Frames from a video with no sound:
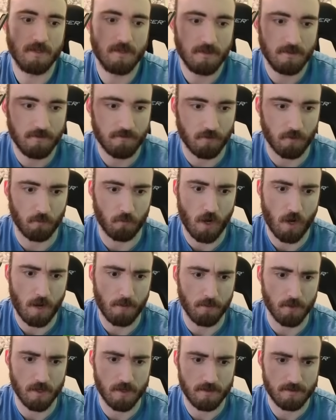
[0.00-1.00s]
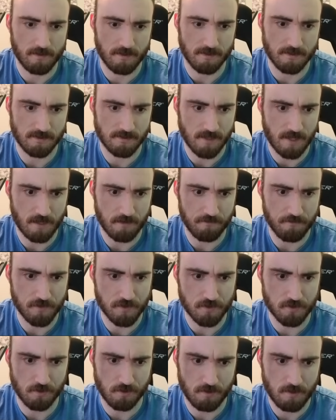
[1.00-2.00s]
Robert, that it's not
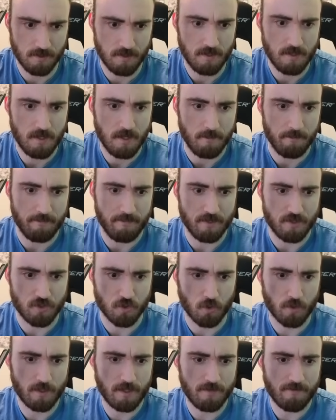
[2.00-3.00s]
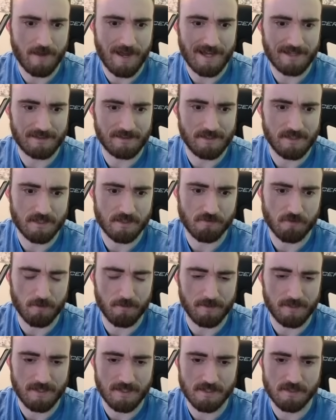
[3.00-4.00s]
official. Majority of athletes from
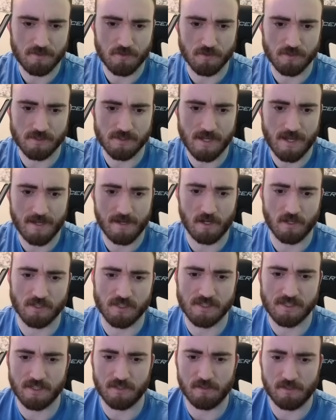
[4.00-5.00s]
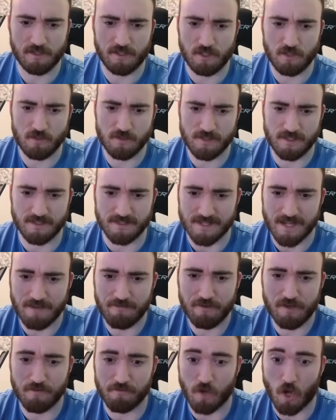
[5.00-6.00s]
the eastern side are still accusing
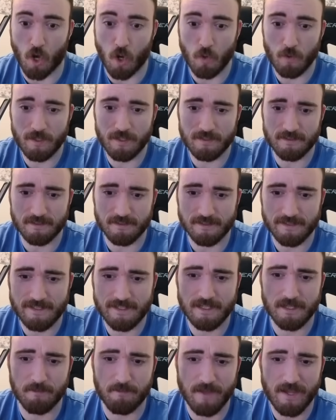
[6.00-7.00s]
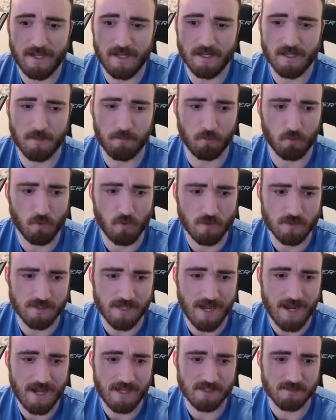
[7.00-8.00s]
Devin of owning the league and making up rules.
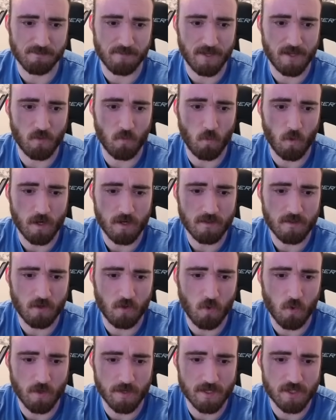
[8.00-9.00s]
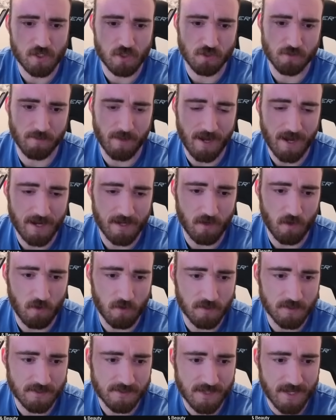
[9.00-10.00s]
That has been one of the core issues behind all
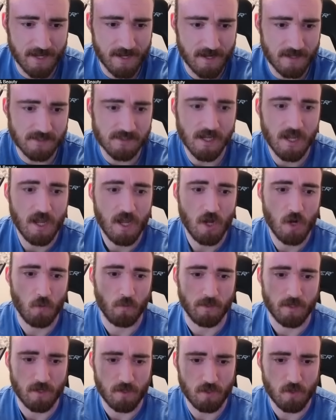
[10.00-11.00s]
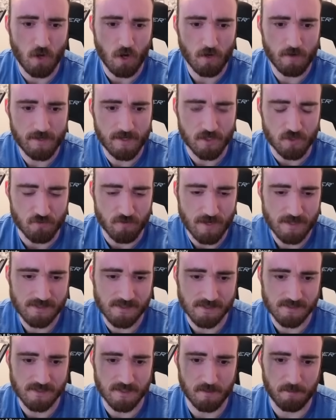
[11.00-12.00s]
this chaos. We know you already addressed
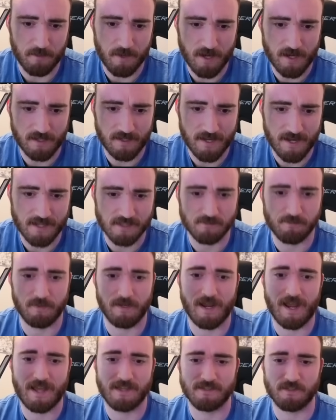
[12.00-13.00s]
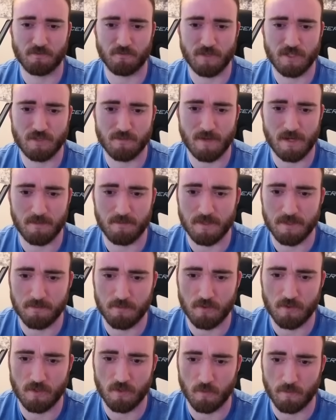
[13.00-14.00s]
this in a podcast, but it hasn't reached many
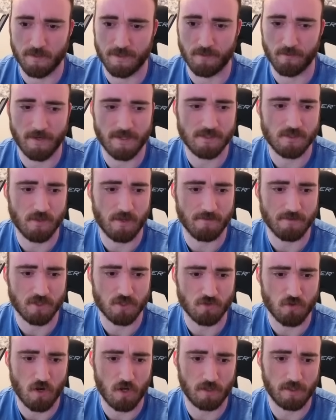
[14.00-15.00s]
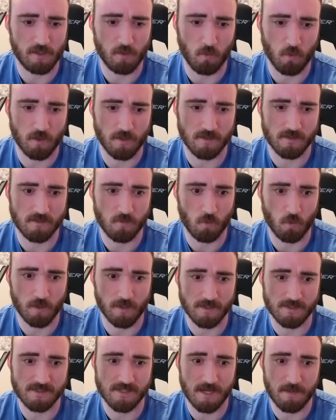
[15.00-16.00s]
people. It would be great to have a strongly
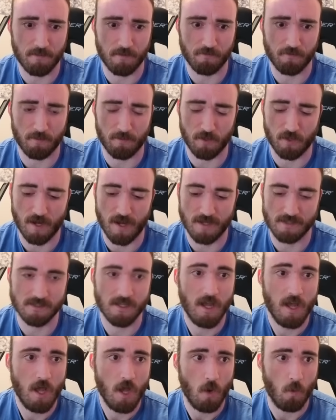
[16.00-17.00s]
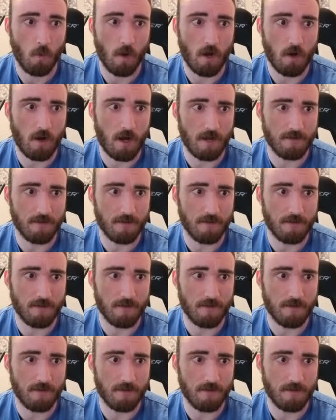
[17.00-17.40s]
worded statement from you guys. Well, on